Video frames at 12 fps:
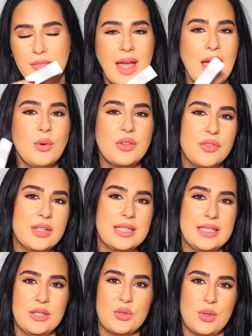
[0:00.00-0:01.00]
I would feel
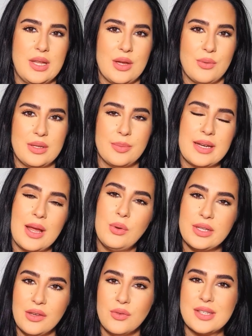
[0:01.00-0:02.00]
the need to layer it, but I
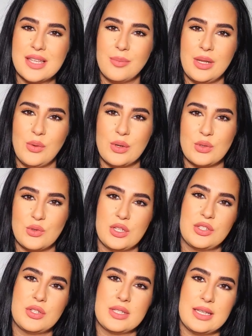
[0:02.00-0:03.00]
will give you some layering
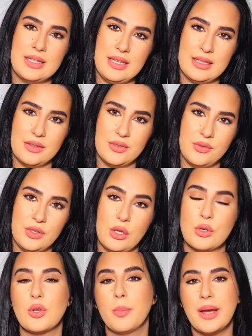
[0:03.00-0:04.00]
suggestions at the end of the
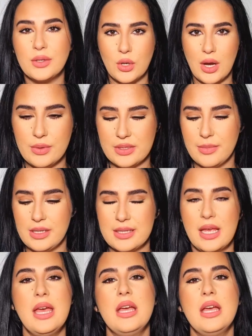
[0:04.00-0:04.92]
video. So back to it smells.